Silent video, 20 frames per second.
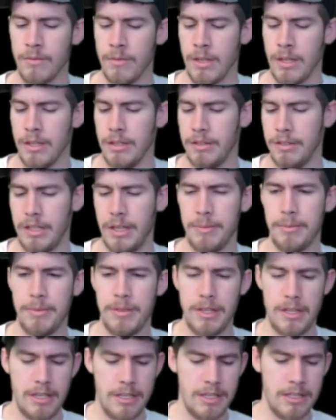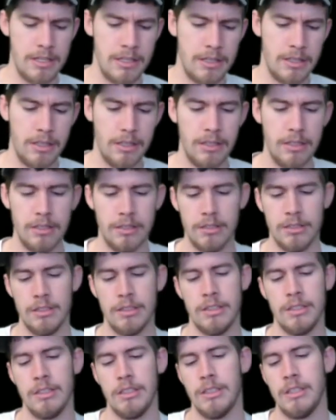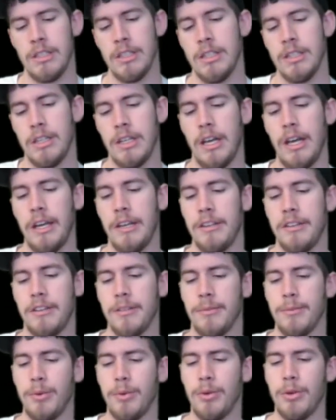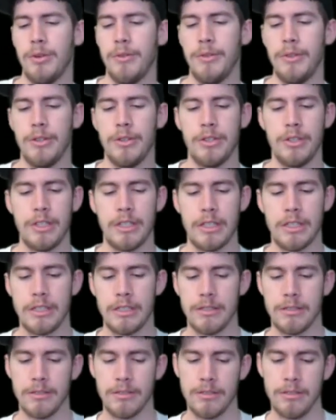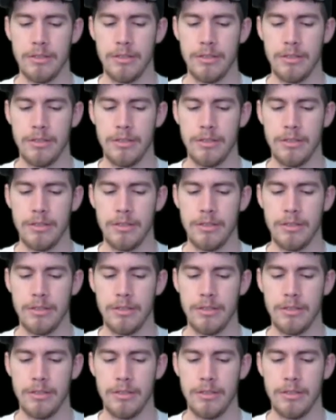Same thing, and some more of your